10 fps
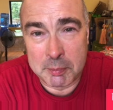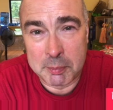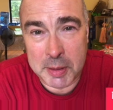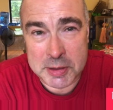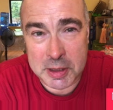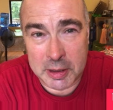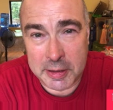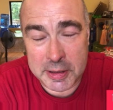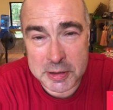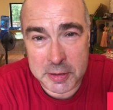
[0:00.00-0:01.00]
Basically,
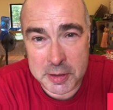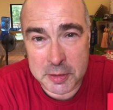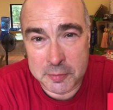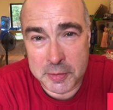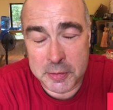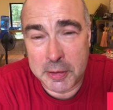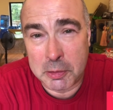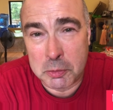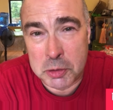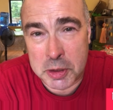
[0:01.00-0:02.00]
it's only good for doing
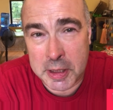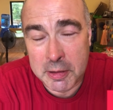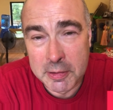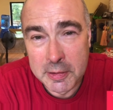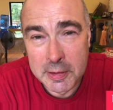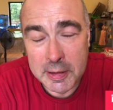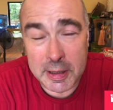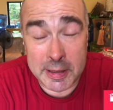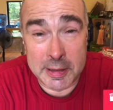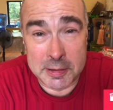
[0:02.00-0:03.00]
laundry
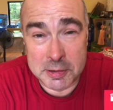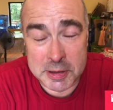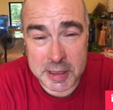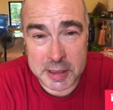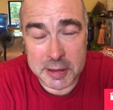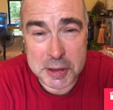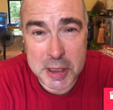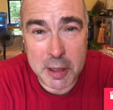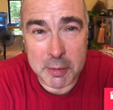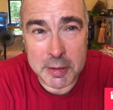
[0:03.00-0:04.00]
and taking a
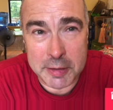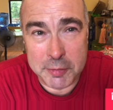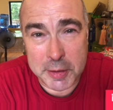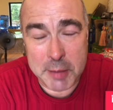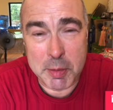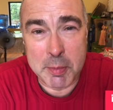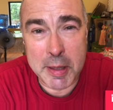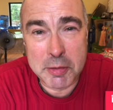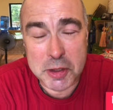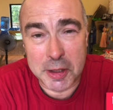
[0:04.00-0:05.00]
shower if you keep your
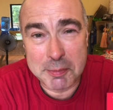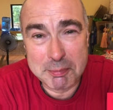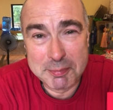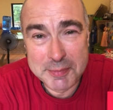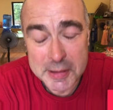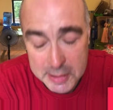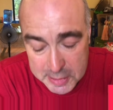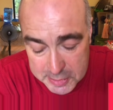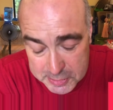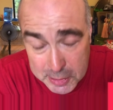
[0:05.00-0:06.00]
mouth shut.
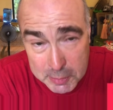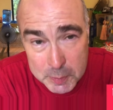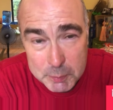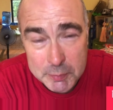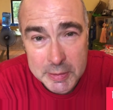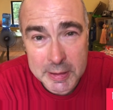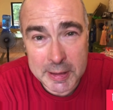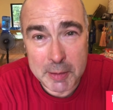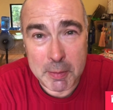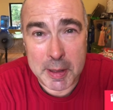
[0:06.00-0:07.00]
So
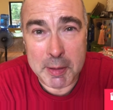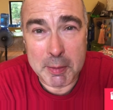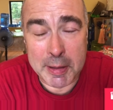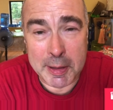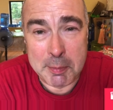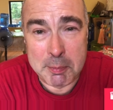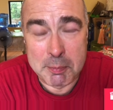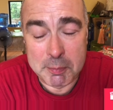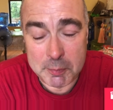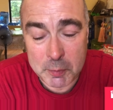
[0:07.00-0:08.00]
anyway,
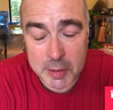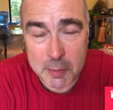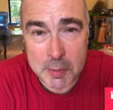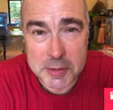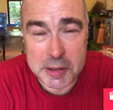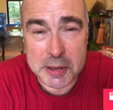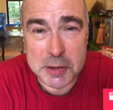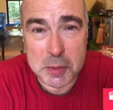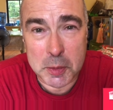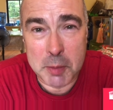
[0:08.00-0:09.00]
what I wanted to
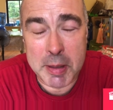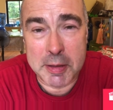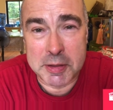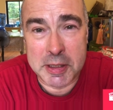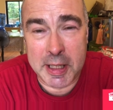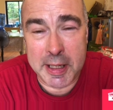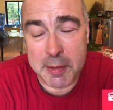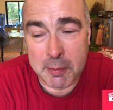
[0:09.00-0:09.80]
talk about today